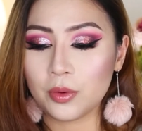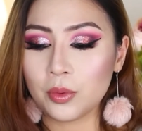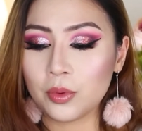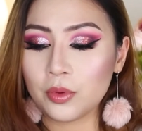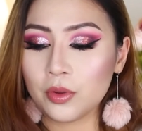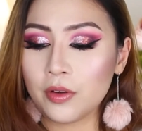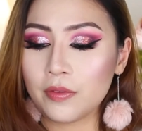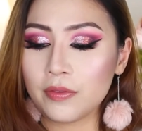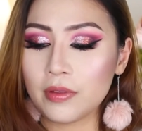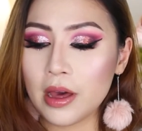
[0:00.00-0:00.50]

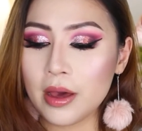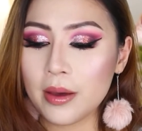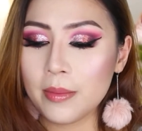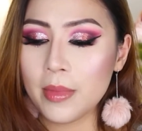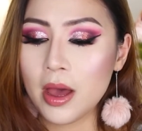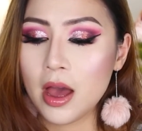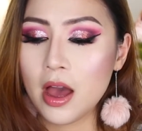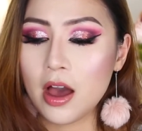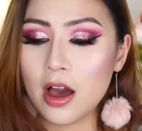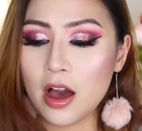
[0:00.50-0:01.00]
all of them.
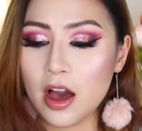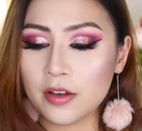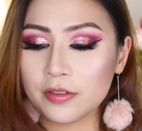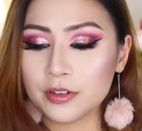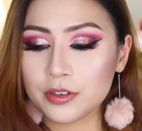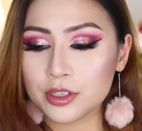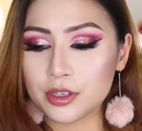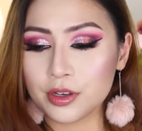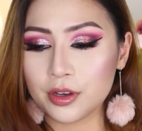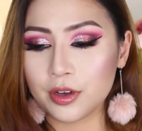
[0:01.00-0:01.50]
I've
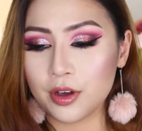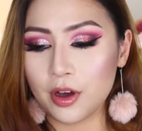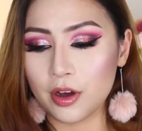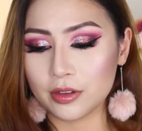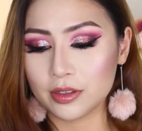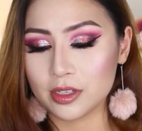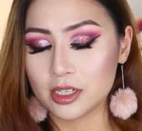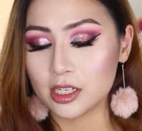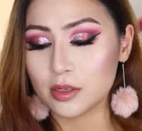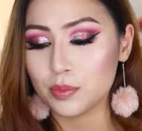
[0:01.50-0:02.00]
also
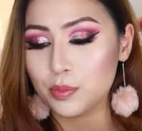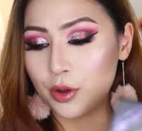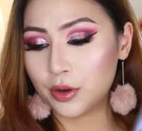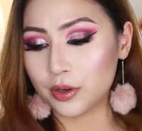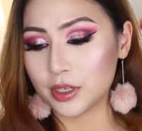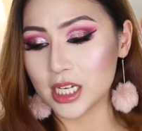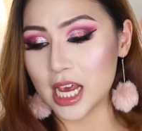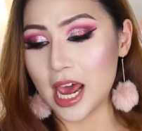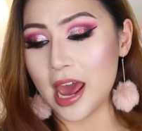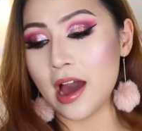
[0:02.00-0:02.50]
got the
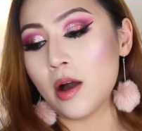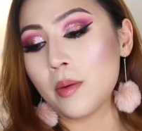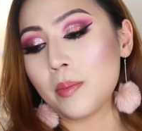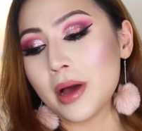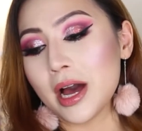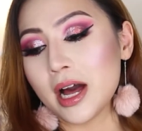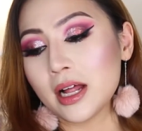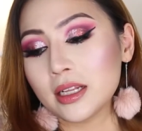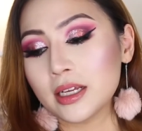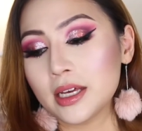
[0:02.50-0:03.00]
Smoked Out
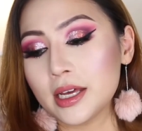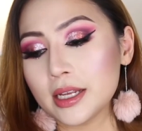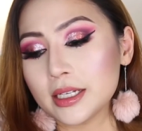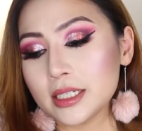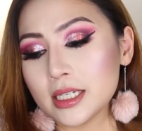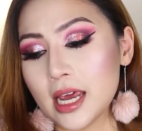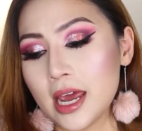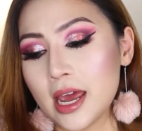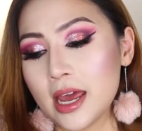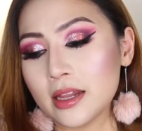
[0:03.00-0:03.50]

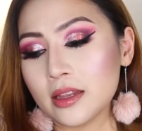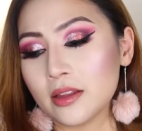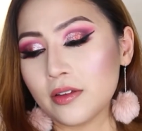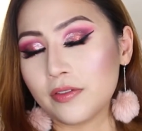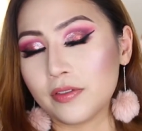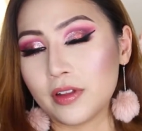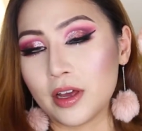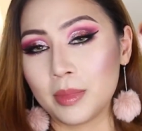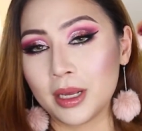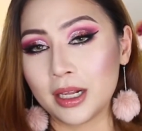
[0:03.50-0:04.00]
palette and the
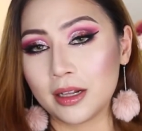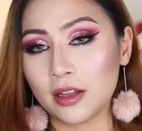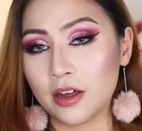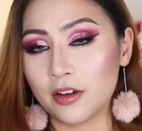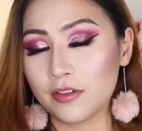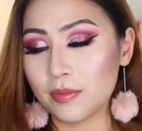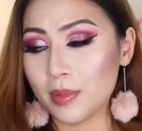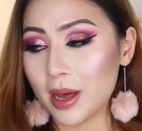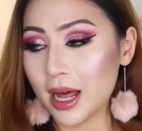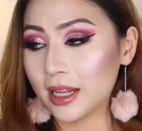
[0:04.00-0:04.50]
Flaming
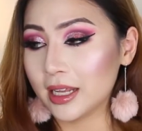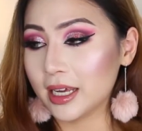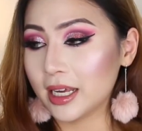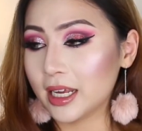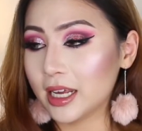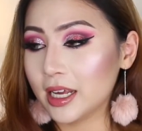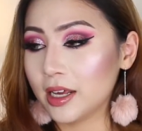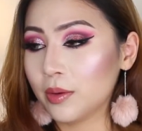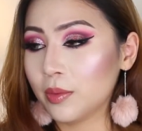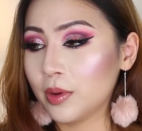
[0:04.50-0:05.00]
Love palette
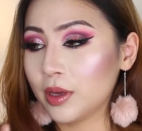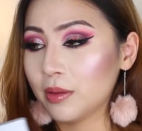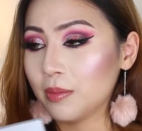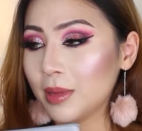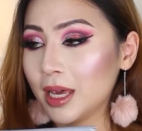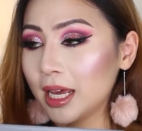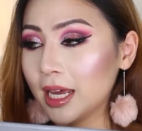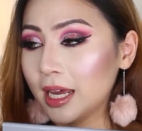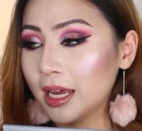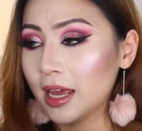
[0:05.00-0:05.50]
here with
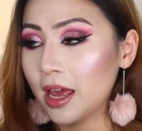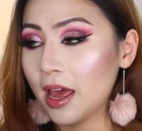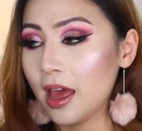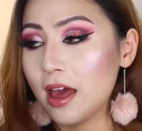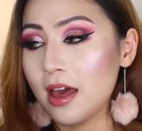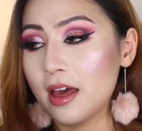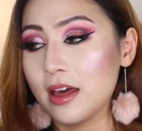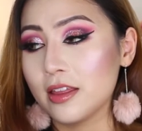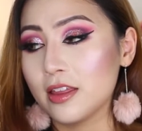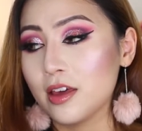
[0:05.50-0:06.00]
me.
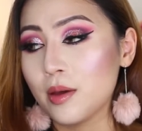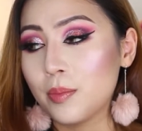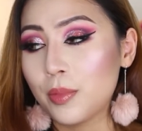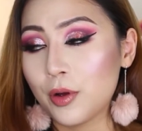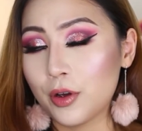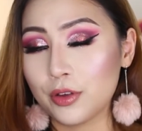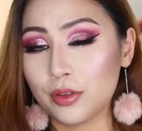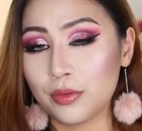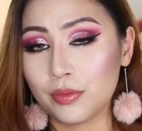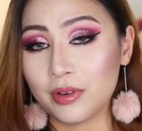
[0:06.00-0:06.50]
They're
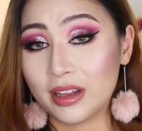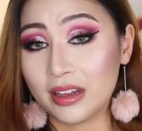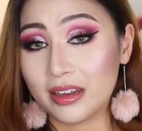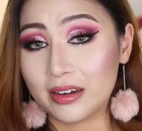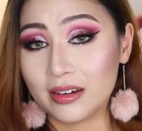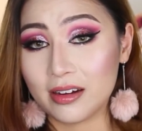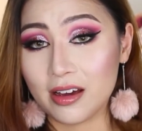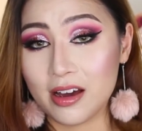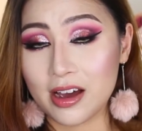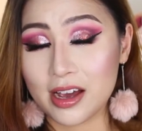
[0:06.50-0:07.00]
both
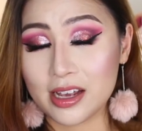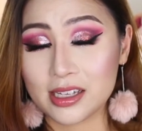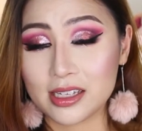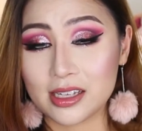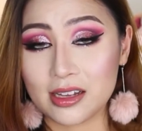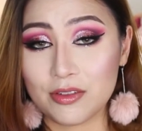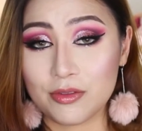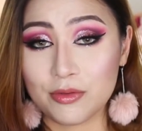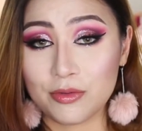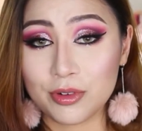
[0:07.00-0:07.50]
really nice,
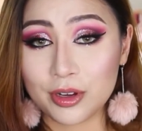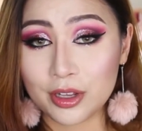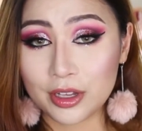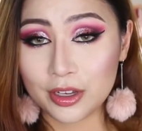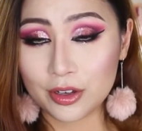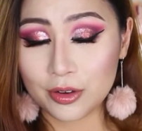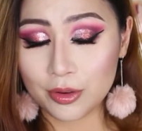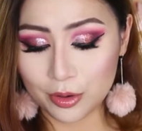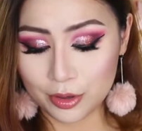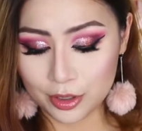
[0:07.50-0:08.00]
really
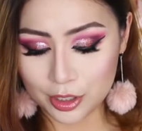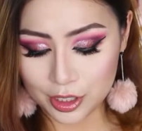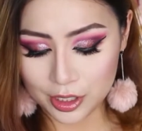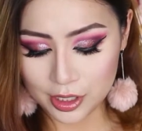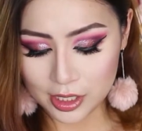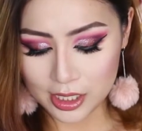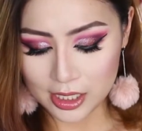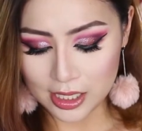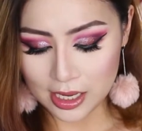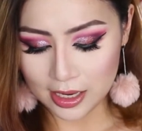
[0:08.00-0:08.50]

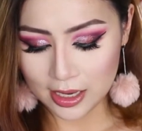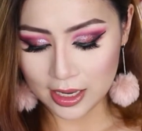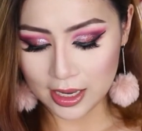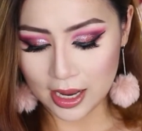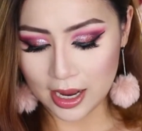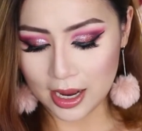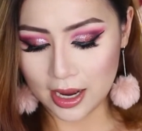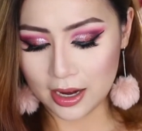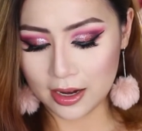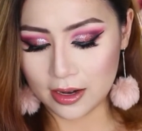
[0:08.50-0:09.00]
gorgeous.
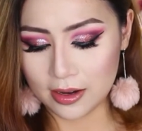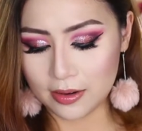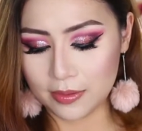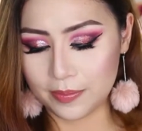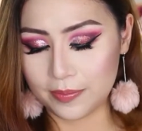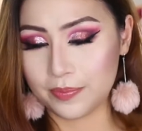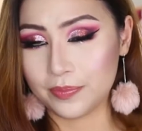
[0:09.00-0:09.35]
Again,